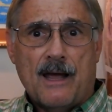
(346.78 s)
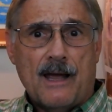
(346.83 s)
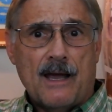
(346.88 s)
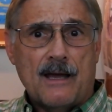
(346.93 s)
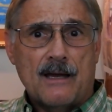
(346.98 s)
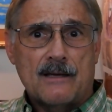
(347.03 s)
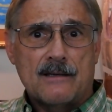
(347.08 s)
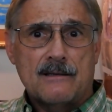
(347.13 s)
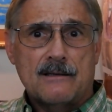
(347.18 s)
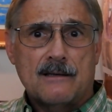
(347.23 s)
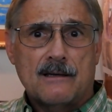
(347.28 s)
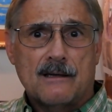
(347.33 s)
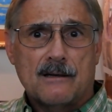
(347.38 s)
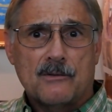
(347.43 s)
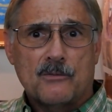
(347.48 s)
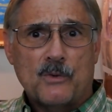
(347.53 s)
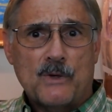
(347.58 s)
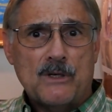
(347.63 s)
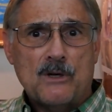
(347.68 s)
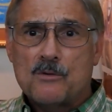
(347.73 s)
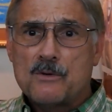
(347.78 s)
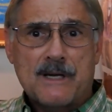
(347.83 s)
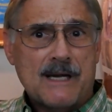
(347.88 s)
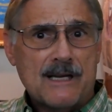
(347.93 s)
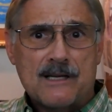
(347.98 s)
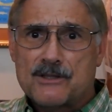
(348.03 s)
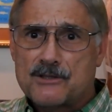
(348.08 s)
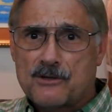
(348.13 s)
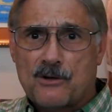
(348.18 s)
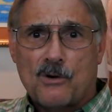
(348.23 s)
and we don't
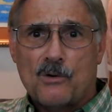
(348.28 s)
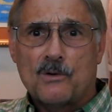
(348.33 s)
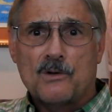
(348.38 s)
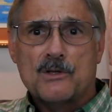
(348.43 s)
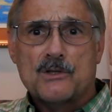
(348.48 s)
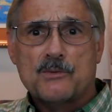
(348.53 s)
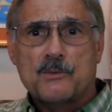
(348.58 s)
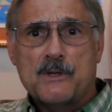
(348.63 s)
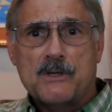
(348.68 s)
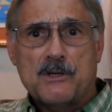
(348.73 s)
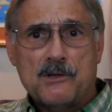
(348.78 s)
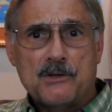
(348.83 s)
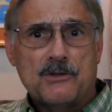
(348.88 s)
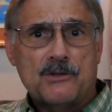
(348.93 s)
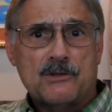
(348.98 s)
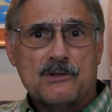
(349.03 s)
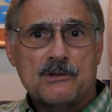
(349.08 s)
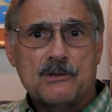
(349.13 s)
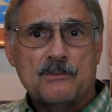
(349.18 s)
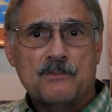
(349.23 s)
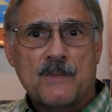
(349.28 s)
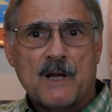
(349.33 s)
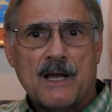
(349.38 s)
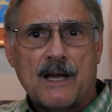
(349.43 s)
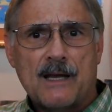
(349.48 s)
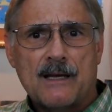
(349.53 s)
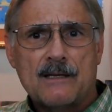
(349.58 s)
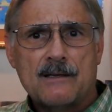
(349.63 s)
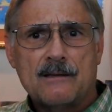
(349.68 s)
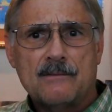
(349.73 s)
get as cold as we used to,
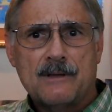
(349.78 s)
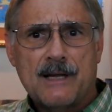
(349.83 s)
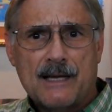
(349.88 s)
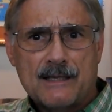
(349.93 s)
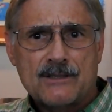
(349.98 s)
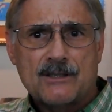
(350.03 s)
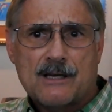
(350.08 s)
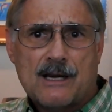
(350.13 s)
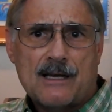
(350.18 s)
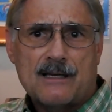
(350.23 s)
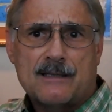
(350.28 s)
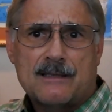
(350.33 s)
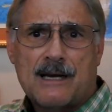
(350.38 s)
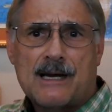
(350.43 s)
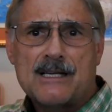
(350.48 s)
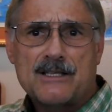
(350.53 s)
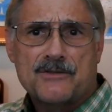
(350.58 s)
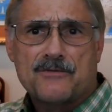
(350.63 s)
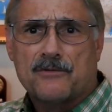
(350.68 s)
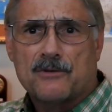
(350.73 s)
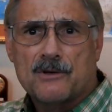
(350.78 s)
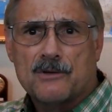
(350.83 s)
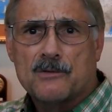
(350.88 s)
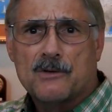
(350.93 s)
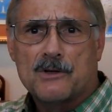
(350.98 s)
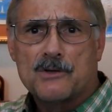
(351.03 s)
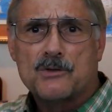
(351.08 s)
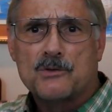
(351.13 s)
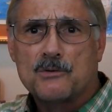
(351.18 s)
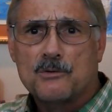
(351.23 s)
and that's kind of nice
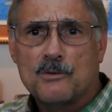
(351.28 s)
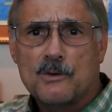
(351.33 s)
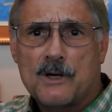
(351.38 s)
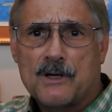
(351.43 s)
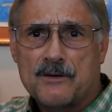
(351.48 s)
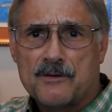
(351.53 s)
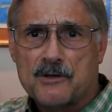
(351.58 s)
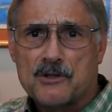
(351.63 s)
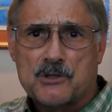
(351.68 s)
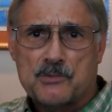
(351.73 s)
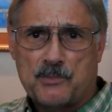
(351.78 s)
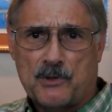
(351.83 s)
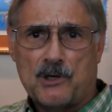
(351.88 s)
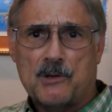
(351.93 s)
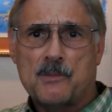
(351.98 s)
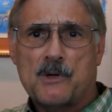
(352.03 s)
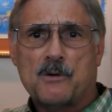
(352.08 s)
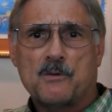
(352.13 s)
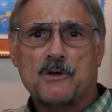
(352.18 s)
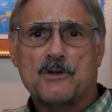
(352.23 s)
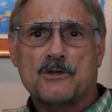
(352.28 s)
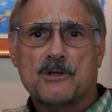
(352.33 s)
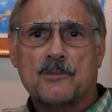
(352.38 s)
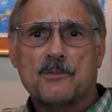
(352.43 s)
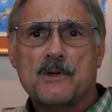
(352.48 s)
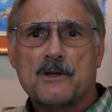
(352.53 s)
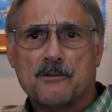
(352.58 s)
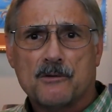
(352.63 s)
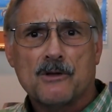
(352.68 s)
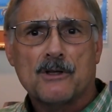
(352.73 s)
for us who want to experiment with
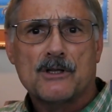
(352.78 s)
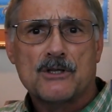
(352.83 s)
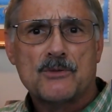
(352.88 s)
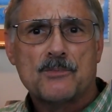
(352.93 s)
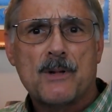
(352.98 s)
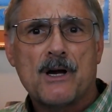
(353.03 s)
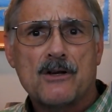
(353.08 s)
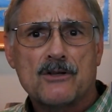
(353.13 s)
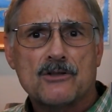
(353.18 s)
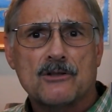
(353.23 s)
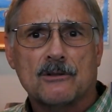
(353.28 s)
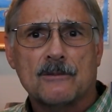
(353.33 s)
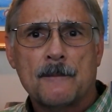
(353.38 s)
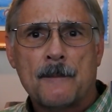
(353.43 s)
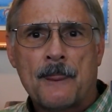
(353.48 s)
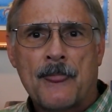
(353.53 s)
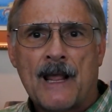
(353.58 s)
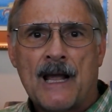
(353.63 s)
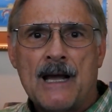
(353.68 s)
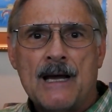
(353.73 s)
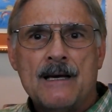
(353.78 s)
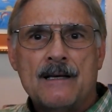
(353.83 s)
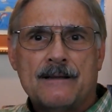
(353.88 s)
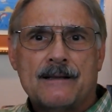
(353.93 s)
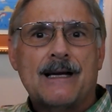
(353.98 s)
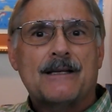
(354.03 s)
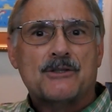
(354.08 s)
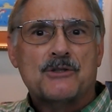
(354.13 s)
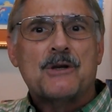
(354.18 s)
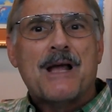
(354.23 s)
something really special
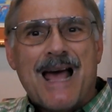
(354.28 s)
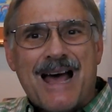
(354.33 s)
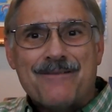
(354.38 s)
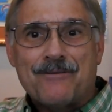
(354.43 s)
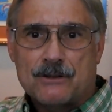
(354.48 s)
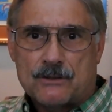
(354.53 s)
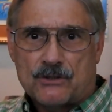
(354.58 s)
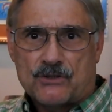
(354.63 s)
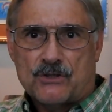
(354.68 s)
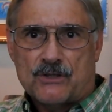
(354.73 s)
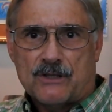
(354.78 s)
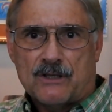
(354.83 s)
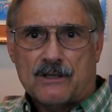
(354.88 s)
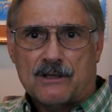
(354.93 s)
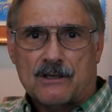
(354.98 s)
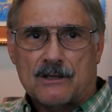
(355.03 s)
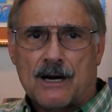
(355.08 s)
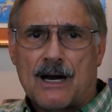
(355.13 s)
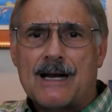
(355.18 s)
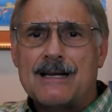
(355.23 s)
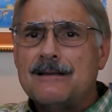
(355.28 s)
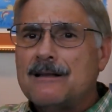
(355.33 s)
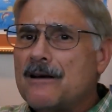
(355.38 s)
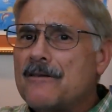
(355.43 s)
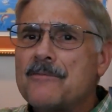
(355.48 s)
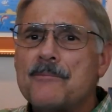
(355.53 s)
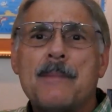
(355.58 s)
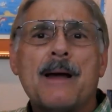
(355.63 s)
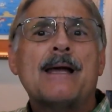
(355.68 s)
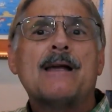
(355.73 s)
that you haven't seen here. I
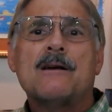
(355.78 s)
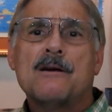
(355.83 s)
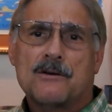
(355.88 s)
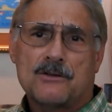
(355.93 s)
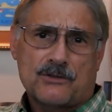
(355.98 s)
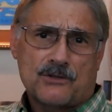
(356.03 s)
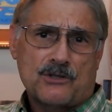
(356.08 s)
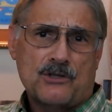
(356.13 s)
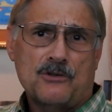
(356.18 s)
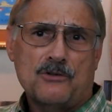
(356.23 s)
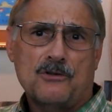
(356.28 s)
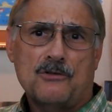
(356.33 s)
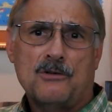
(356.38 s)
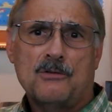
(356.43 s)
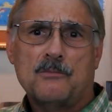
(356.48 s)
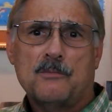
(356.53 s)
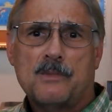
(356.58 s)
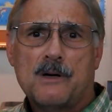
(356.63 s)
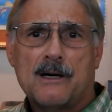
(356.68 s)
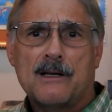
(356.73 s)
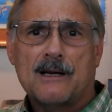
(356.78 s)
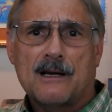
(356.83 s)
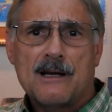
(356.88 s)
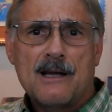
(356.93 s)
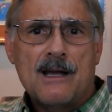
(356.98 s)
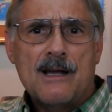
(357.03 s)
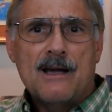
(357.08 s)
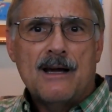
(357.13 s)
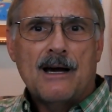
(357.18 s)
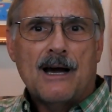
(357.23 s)
love mangoes too, but
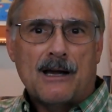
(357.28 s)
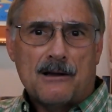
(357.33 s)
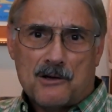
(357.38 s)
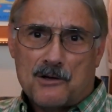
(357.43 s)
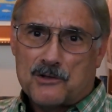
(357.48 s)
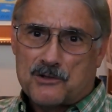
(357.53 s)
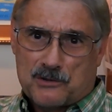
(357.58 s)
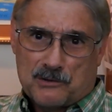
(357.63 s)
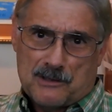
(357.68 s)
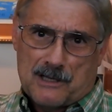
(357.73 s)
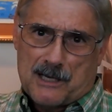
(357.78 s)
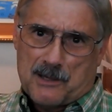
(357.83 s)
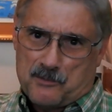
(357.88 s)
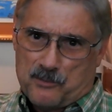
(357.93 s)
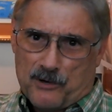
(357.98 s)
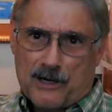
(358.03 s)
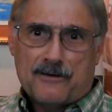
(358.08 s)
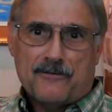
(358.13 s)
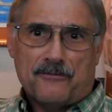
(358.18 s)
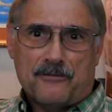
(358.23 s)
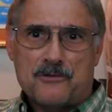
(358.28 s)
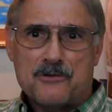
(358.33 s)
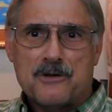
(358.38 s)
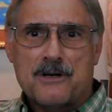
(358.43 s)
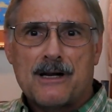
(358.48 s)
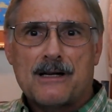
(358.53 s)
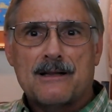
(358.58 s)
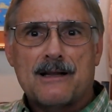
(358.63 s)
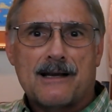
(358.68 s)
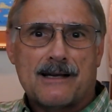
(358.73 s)
I also like
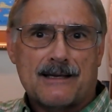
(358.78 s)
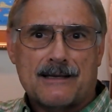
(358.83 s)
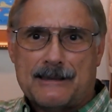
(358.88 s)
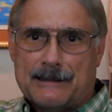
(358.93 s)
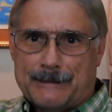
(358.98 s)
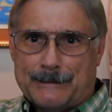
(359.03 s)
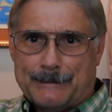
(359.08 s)
breadfruit. I like